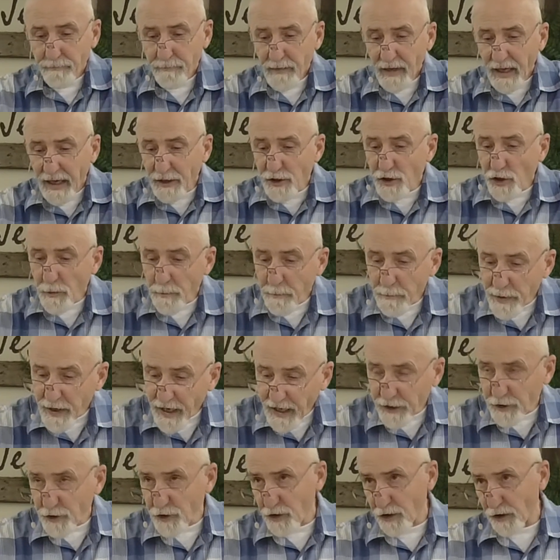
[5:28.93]
It's a
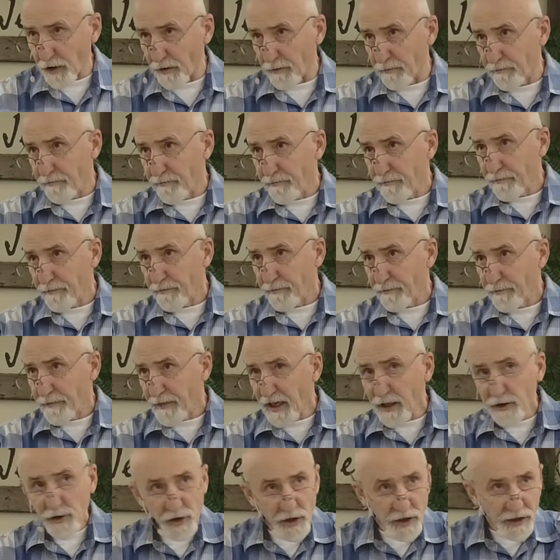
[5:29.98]
picture,
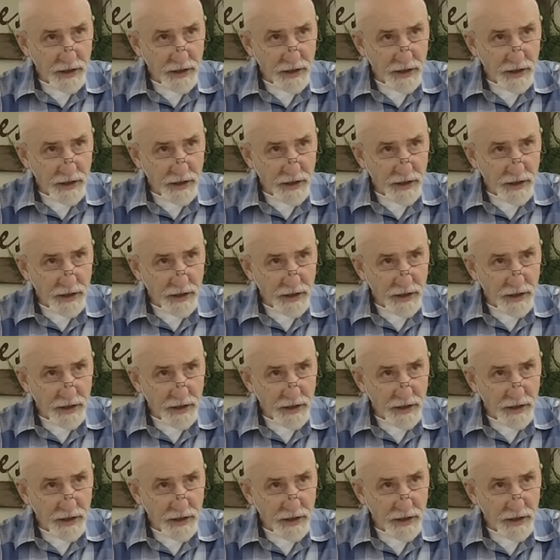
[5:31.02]
it's a